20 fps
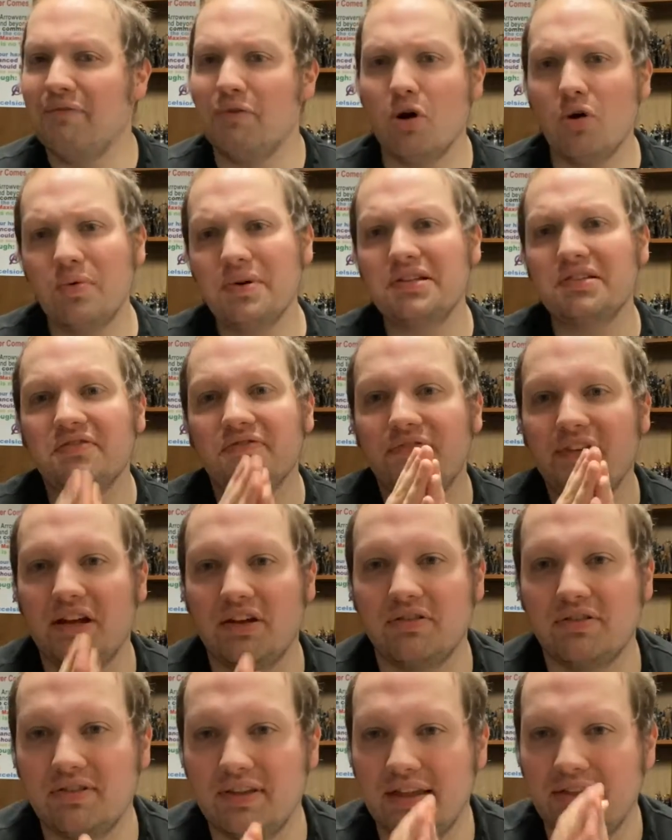always
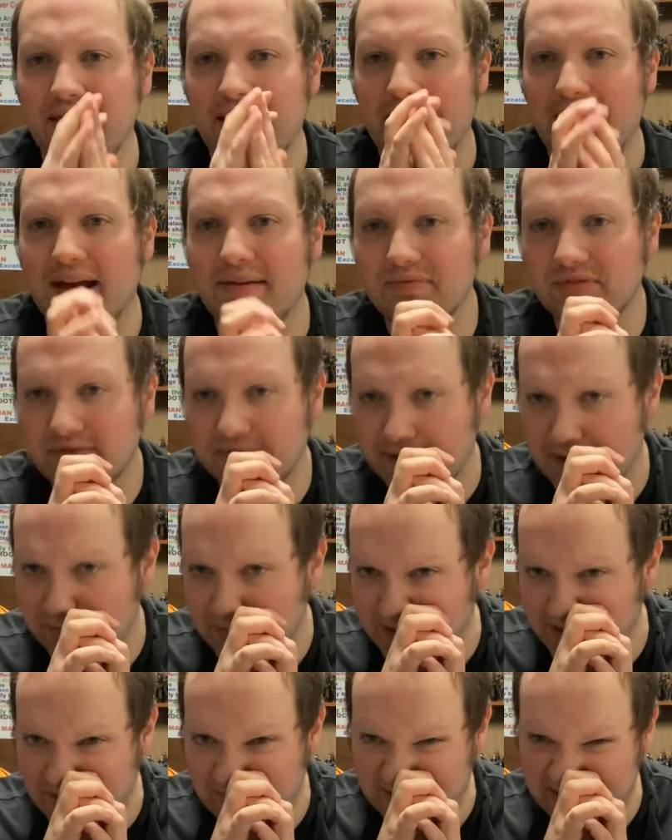felt that the Addams Family
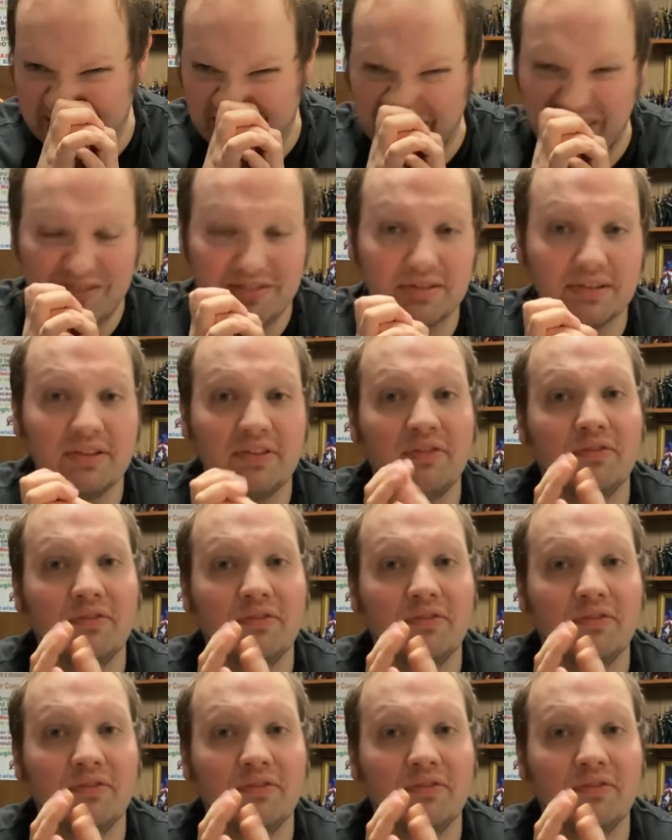themselves